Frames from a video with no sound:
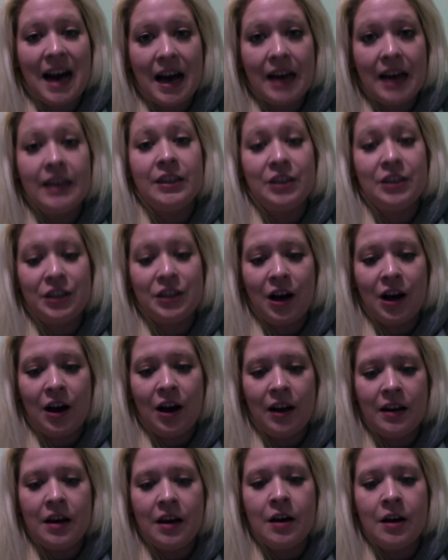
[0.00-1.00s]
a
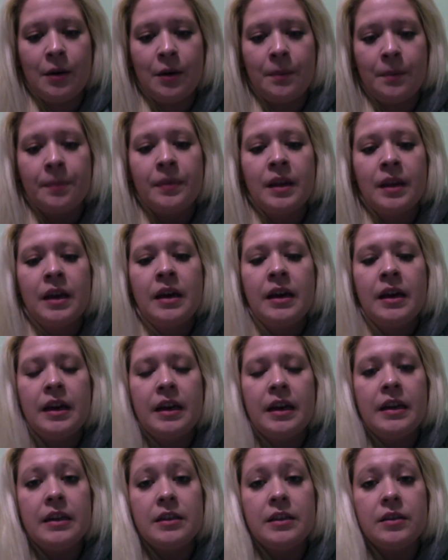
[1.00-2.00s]
shot.
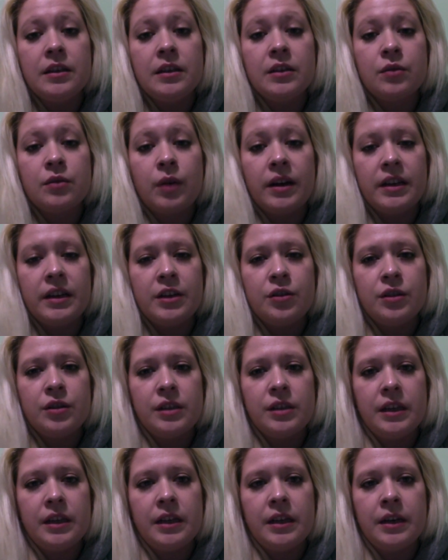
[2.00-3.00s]
It's quite
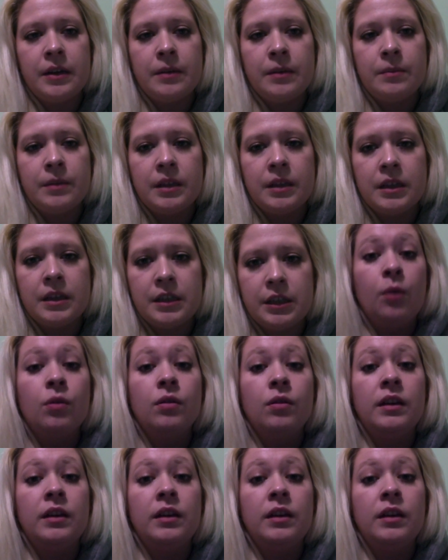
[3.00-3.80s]
interesting to listen to.